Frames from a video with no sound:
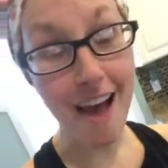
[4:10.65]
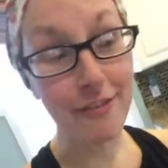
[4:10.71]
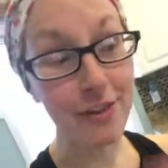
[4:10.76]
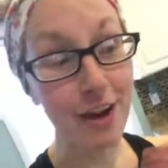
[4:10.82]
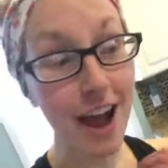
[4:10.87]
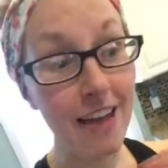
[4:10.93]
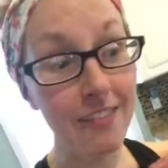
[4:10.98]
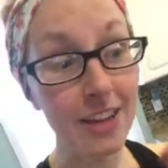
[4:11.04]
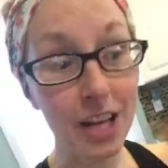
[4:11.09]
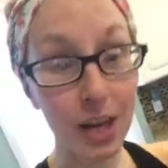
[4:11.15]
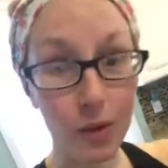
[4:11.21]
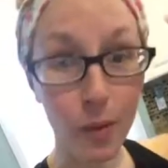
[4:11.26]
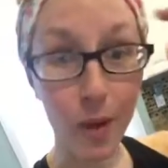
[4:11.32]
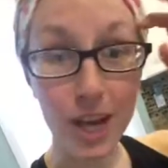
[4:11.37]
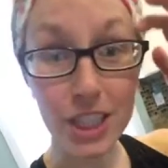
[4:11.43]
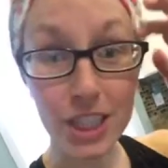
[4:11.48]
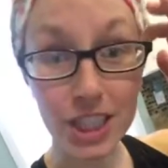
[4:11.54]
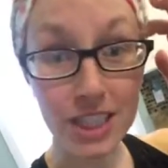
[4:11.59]
ever have any
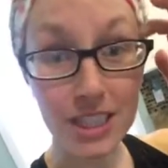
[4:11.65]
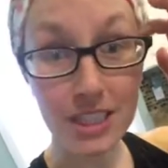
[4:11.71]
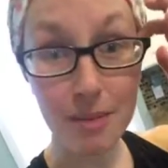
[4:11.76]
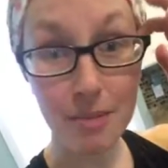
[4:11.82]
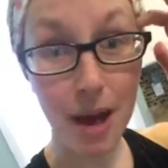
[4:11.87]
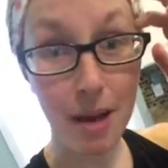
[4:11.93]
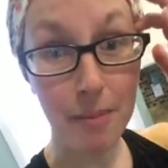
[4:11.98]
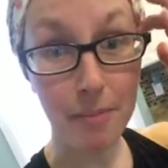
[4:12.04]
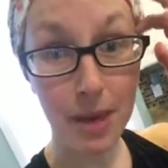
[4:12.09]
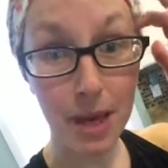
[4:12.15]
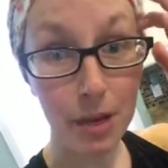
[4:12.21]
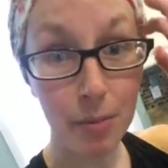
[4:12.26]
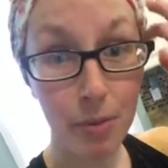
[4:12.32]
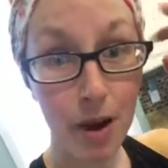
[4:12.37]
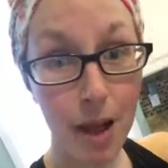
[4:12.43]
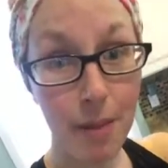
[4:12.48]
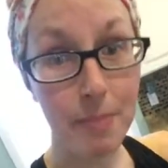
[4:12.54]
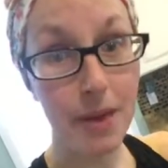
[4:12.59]
questions about meal
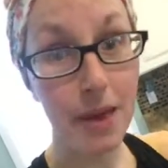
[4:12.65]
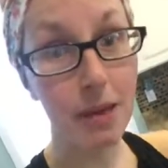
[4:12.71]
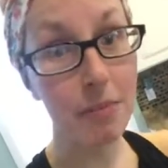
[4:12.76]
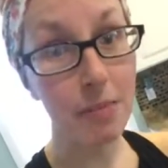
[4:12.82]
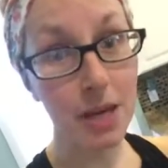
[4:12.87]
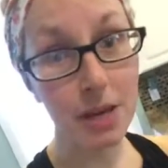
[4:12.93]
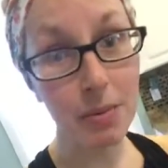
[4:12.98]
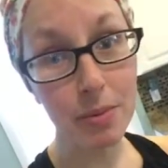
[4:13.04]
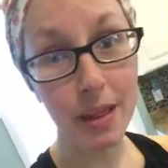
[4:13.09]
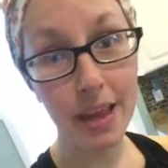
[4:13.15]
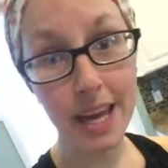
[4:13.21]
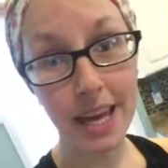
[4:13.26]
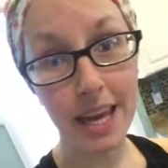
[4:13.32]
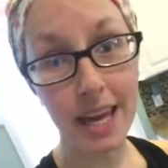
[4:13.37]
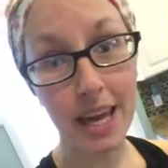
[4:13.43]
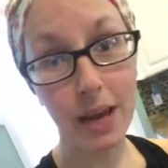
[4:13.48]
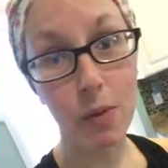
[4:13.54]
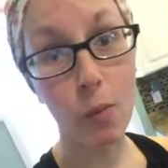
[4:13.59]
prepping, meal
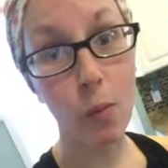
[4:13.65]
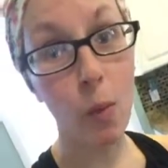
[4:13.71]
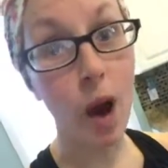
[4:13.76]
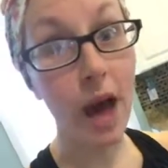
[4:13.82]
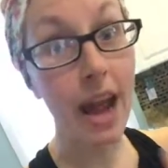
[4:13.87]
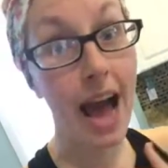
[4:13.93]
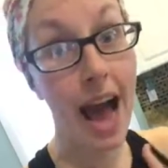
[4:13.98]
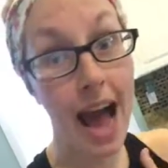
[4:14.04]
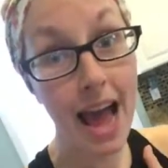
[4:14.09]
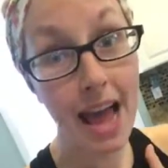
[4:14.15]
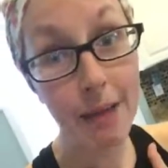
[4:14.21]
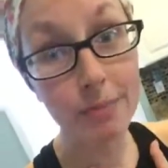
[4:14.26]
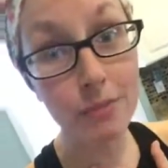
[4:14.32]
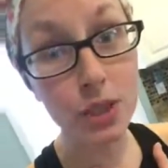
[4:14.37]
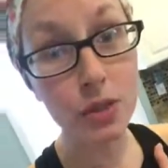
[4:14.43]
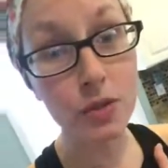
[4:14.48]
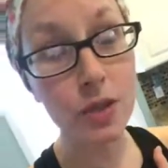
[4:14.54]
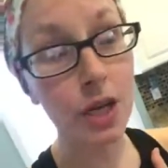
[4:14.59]
planning, what I
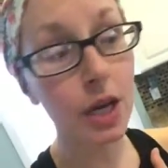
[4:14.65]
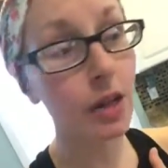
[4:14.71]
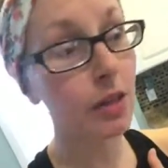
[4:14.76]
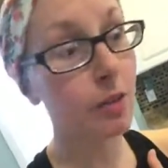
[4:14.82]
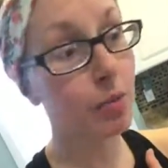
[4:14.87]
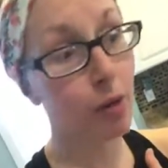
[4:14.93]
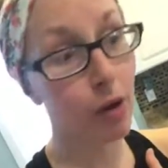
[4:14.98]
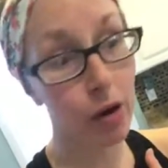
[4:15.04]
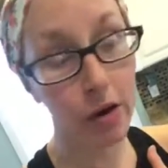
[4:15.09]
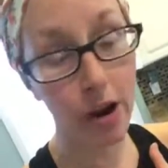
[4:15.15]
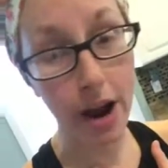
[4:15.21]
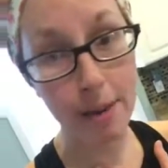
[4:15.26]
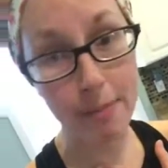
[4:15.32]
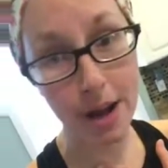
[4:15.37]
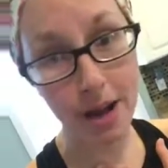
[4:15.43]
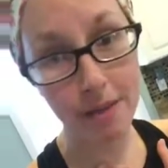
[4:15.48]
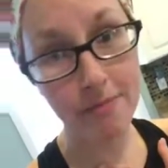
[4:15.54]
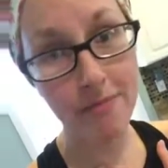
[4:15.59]
am doing, the
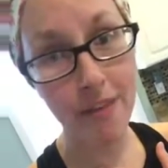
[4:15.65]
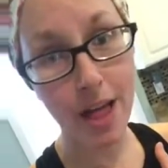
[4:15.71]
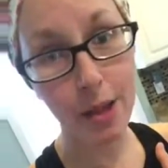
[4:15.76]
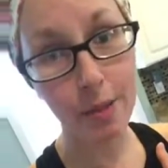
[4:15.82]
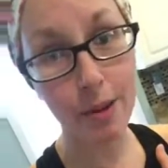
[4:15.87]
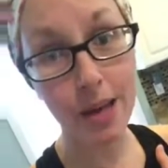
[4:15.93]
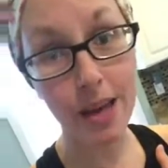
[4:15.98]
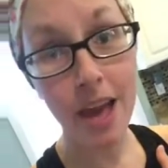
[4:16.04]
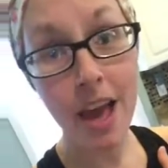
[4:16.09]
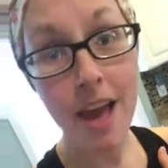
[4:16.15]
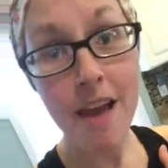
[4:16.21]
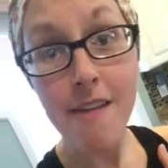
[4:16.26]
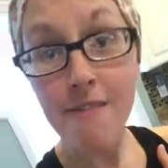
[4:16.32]
program I'm following,